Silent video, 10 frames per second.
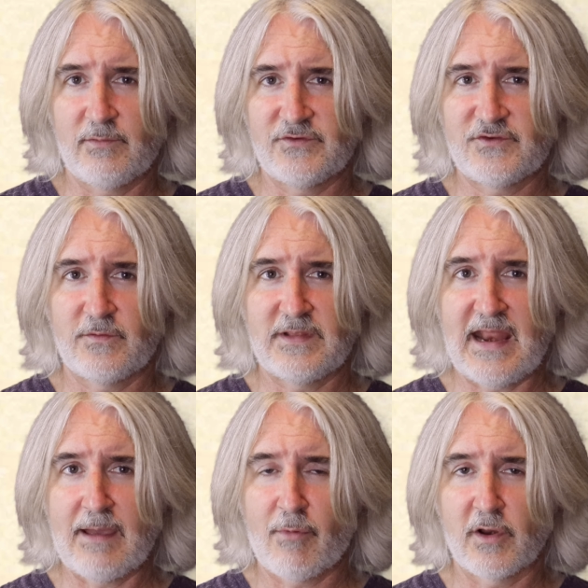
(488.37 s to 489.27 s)
it was shown
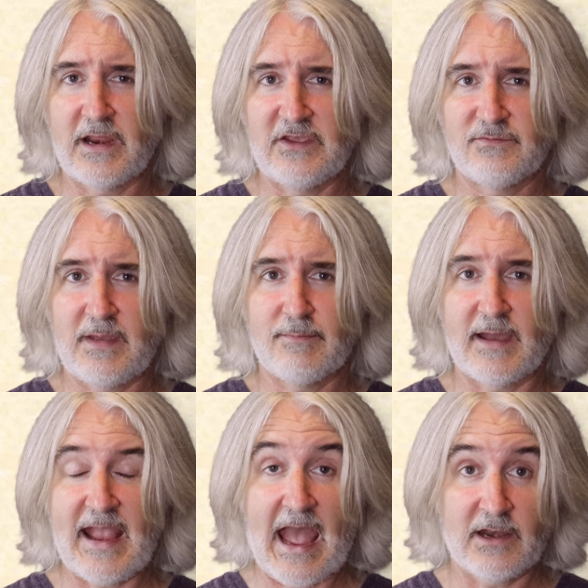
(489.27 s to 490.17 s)
that mRNAs made
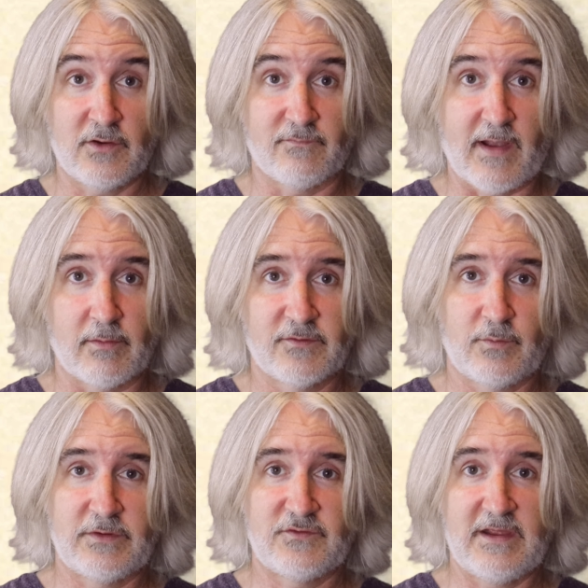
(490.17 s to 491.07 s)
by adenovirus,
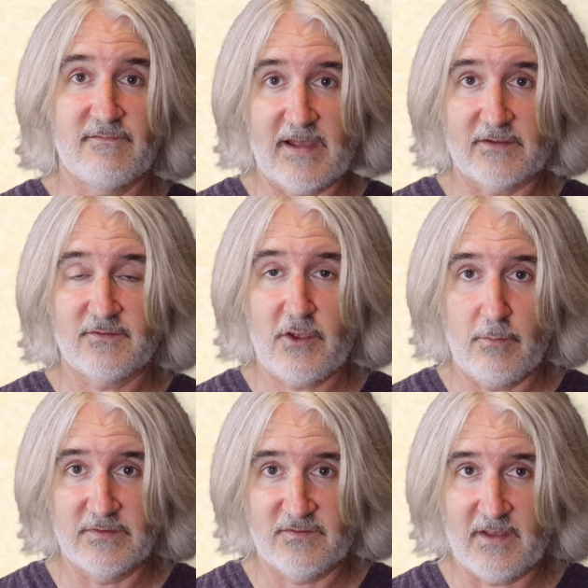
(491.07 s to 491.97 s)
which infects
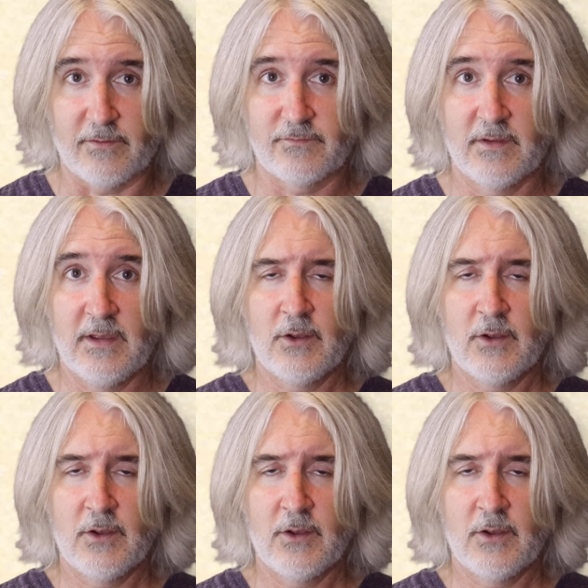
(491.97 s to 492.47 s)
human cells,